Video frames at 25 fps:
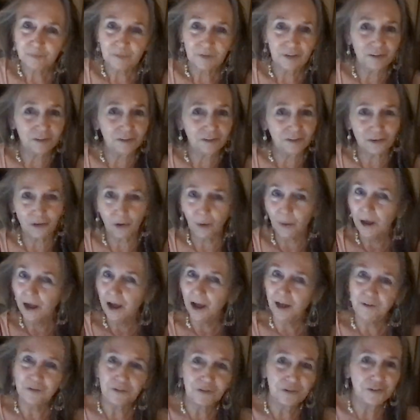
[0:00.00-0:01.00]
so I
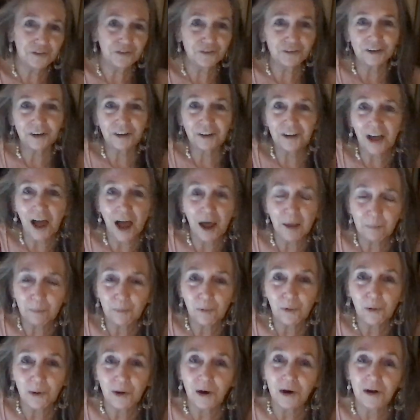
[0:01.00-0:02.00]
understood a lot
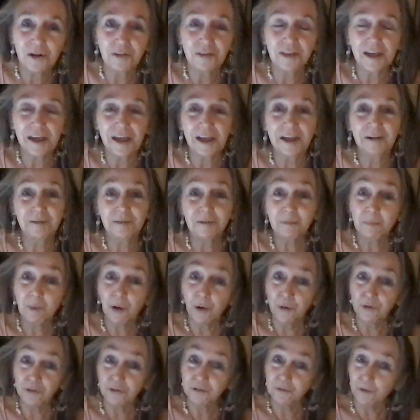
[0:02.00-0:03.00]
more than
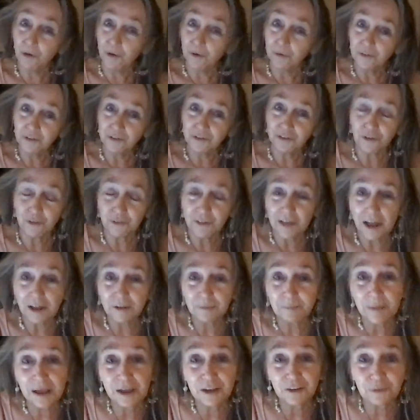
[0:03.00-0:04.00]
most folks, so that
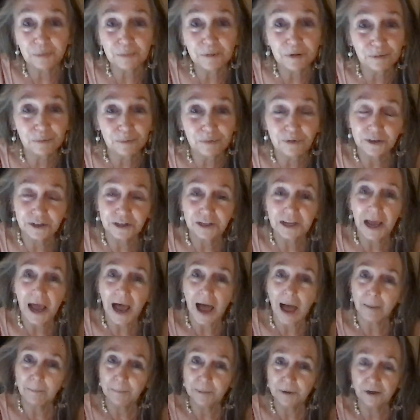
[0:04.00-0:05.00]
makes me really
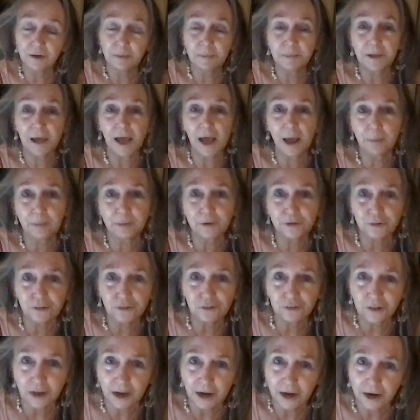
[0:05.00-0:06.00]
happy to be able to
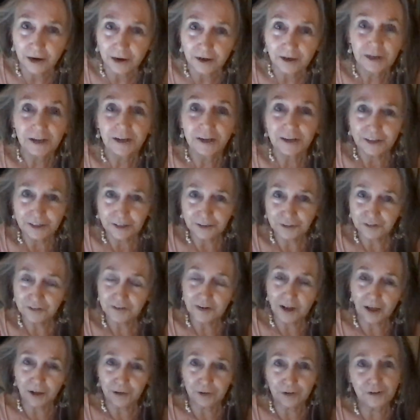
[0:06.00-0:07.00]
share. It's
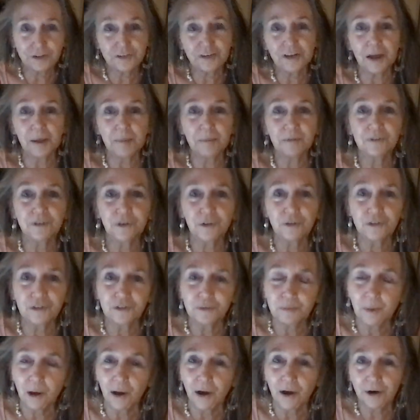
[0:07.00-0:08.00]
not because I'm so
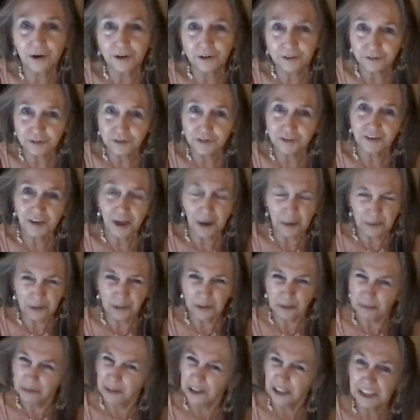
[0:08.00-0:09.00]
smart, it's because I was
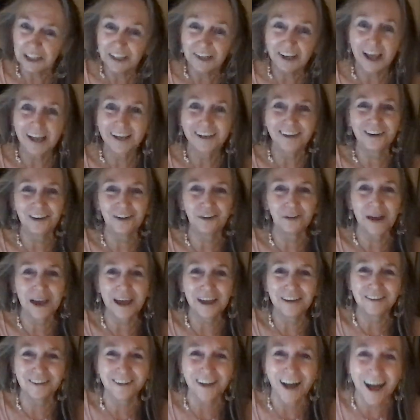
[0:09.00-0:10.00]
a really lucky
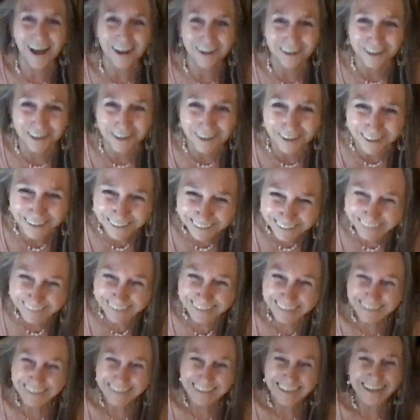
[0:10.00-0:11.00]
granddaughter
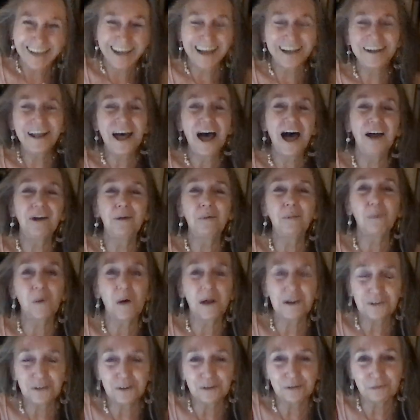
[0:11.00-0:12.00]
and had a
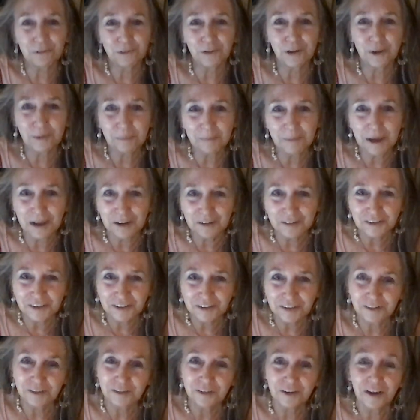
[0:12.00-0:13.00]
wonderful,
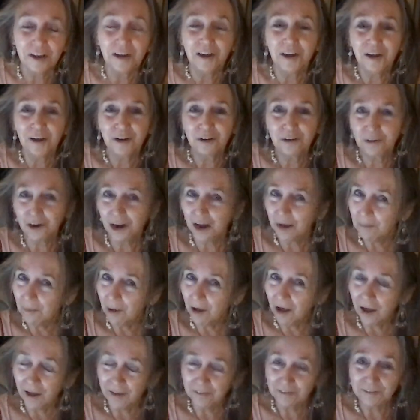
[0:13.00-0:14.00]
amazing
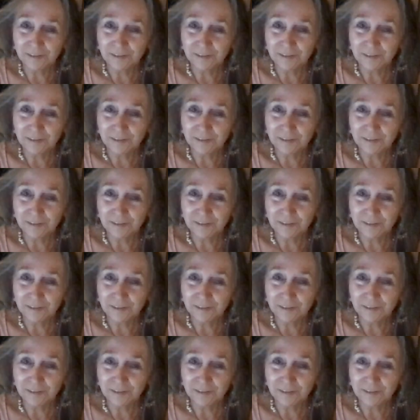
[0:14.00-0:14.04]
grandma.